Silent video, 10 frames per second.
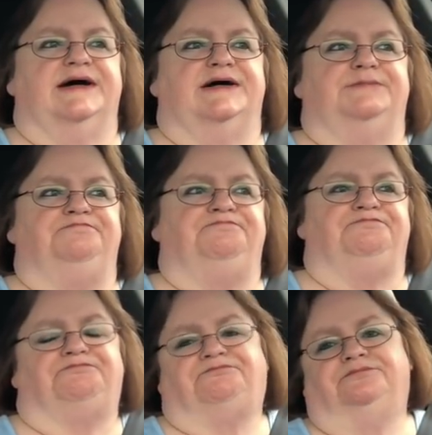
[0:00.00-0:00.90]

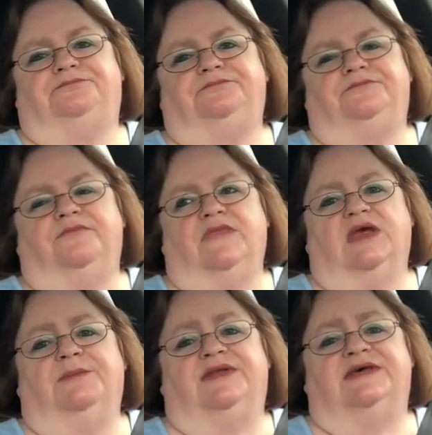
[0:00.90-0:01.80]

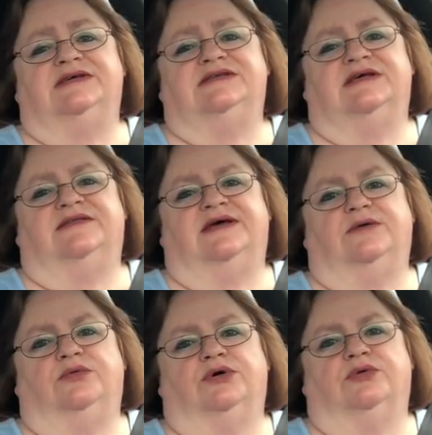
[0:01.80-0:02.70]
But they said
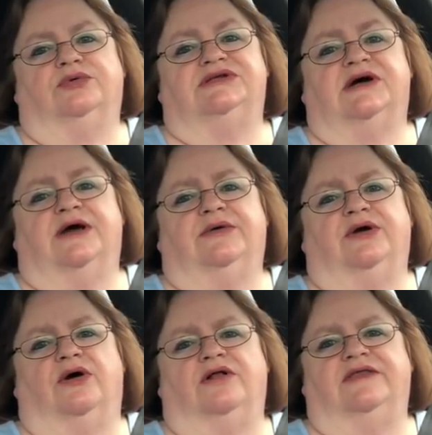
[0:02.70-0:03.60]
they were
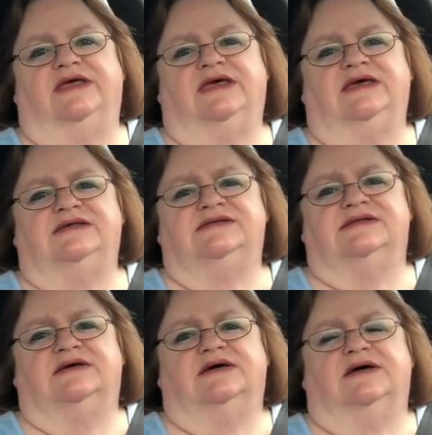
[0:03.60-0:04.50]
retiring all the E's